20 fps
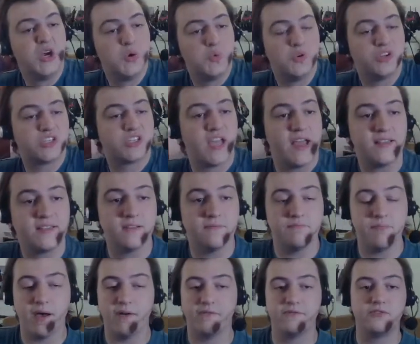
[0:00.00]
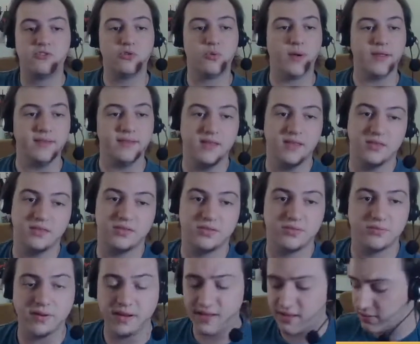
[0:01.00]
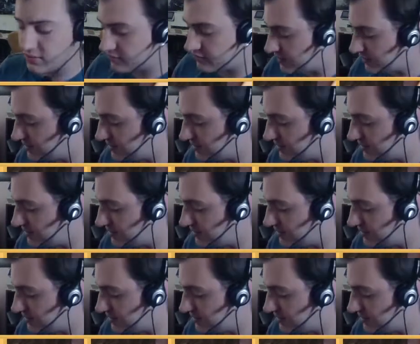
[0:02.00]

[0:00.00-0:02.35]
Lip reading: which gets above 23 degrees